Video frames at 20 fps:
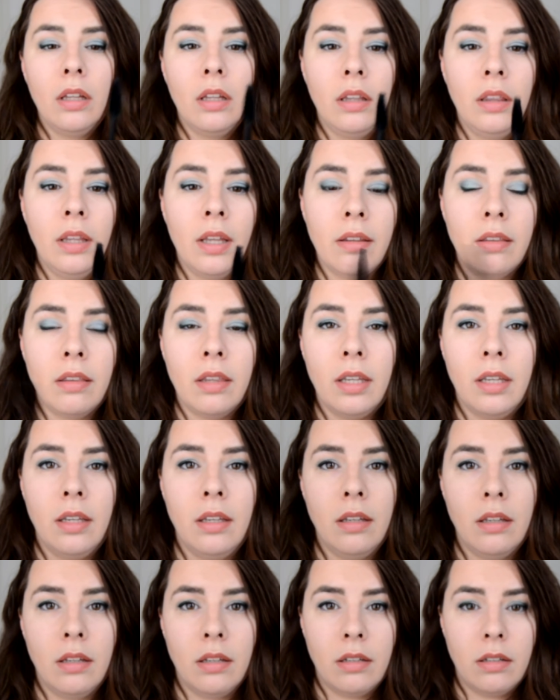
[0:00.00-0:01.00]

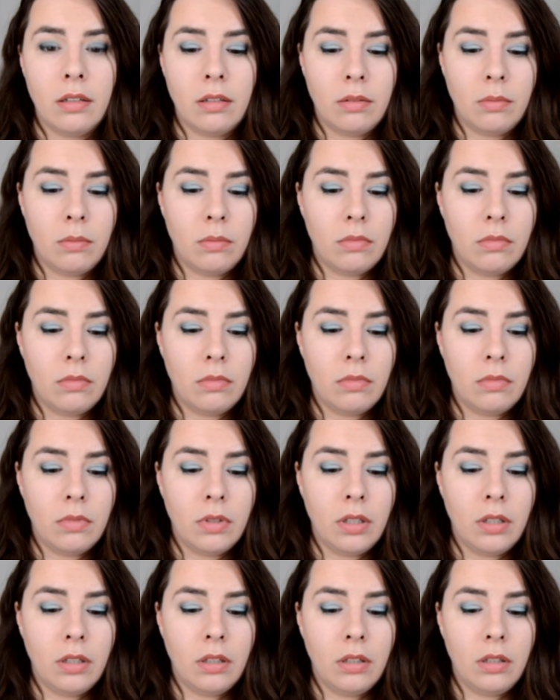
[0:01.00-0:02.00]
nothing
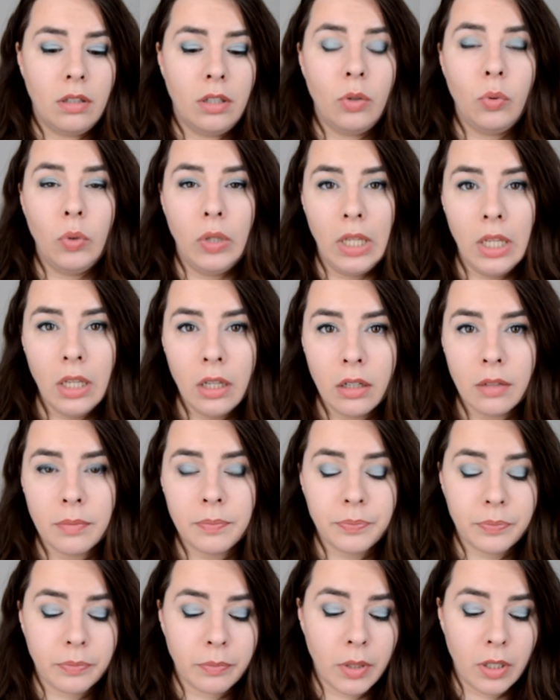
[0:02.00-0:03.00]
unique,
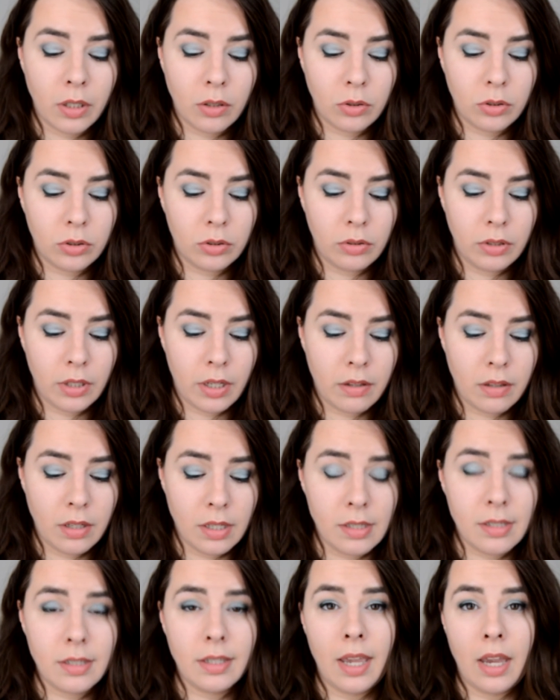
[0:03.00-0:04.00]
but also
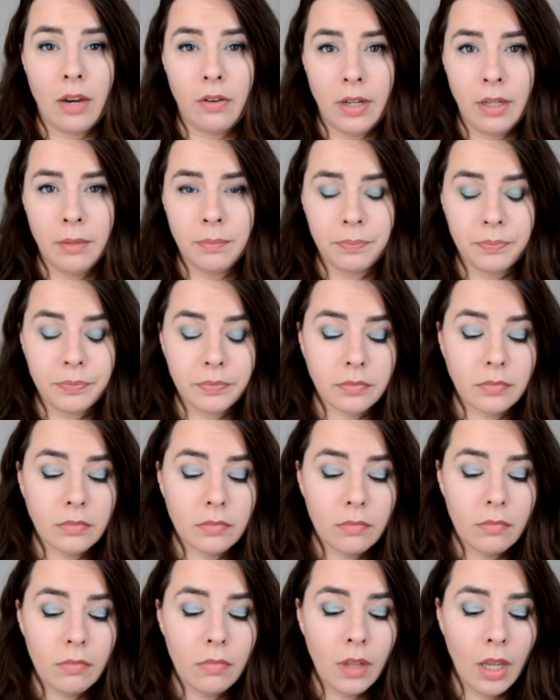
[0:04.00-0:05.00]
nothing scary.
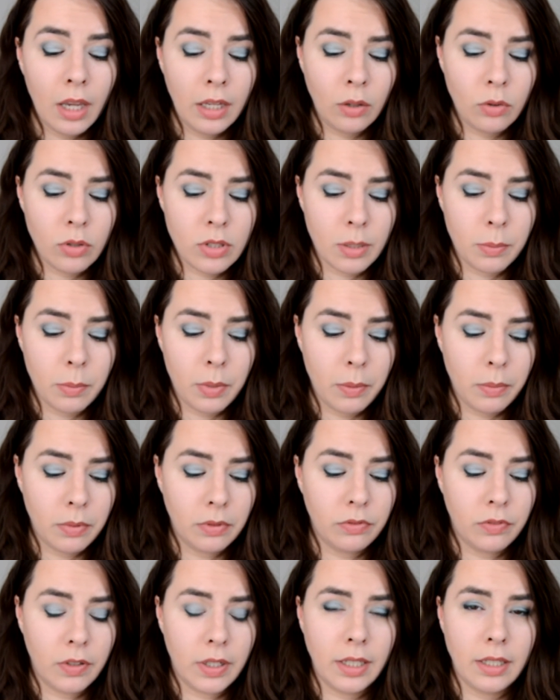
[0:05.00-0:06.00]
I know some
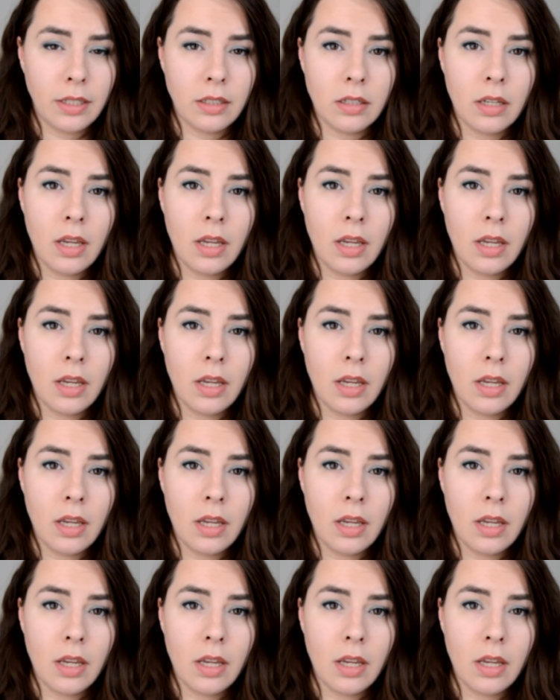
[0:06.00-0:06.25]
people find